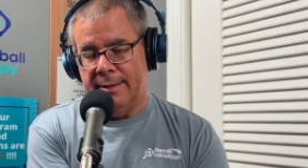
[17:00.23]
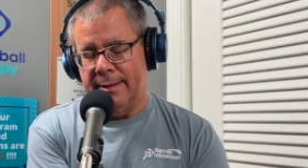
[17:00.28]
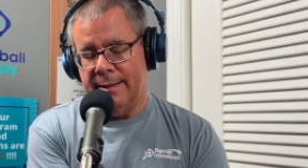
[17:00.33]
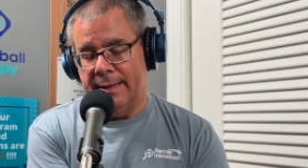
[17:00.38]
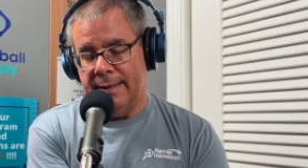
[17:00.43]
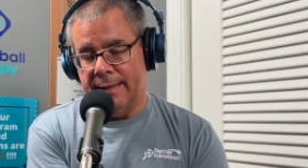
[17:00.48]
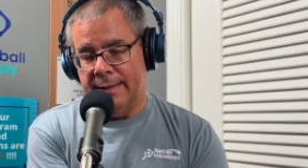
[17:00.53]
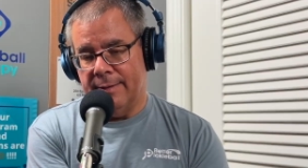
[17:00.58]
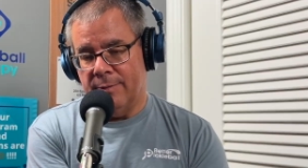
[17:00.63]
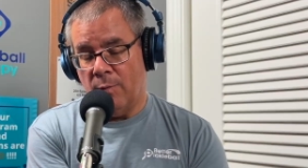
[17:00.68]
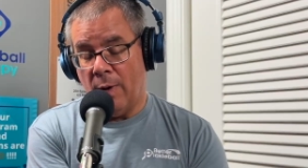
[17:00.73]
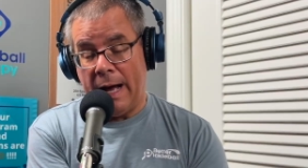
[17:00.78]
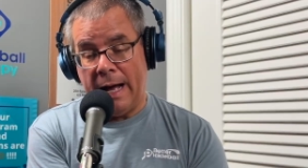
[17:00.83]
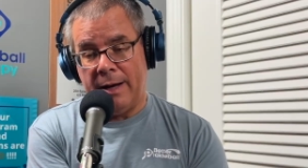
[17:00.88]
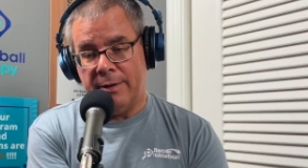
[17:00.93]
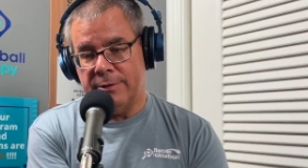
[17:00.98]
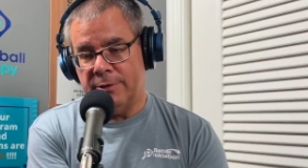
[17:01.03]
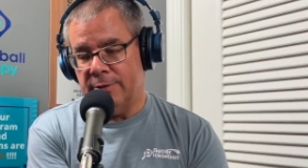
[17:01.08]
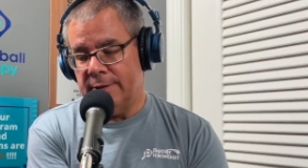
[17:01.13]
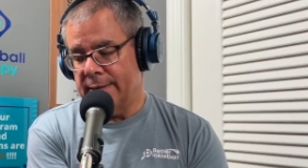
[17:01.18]

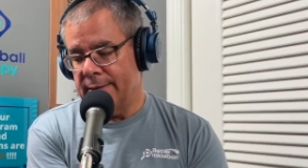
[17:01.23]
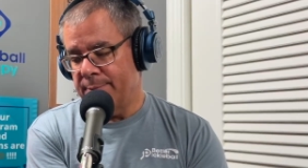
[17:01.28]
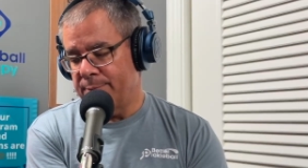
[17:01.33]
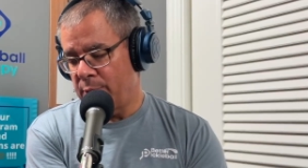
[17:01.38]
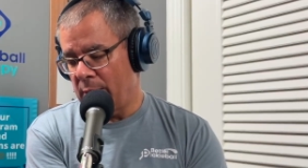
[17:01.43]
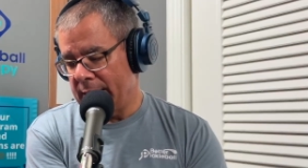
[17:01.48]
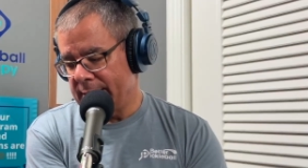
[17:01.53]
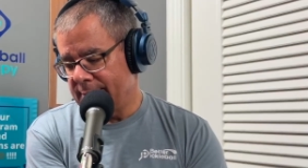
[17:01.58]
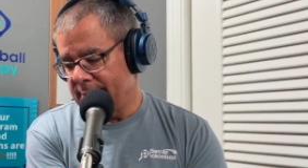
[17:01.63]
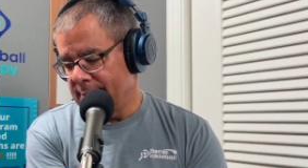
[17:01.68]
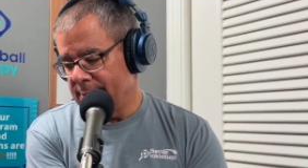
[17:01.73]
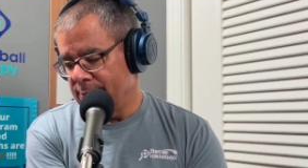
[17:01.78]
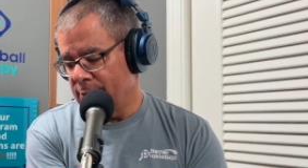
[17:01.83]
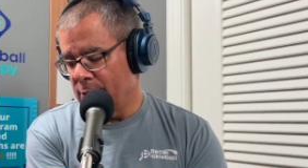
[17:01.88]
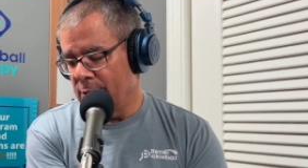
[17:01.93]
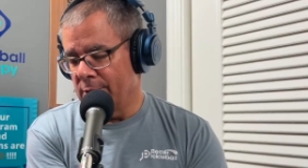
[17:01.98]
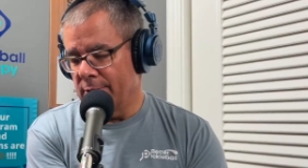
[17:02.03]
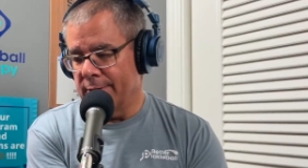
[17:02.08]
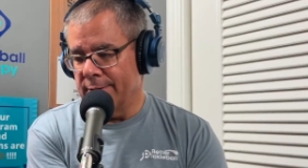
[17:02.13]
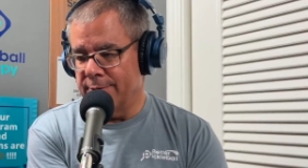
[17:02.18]
wow, you did impressive.
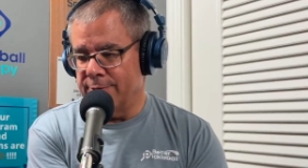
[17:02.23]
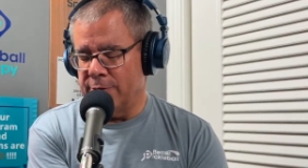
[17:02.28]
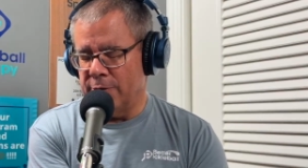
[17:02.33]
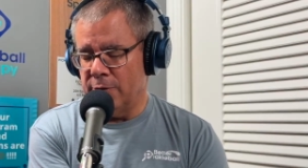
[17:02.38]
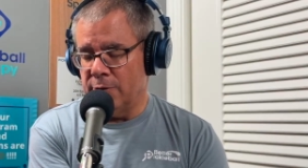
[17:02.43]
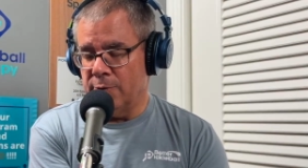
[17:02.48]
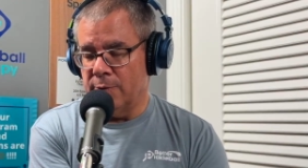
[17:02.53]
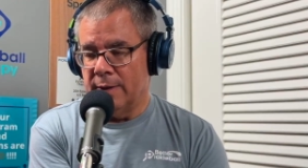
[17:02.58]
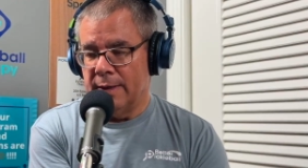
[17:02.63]
Or if you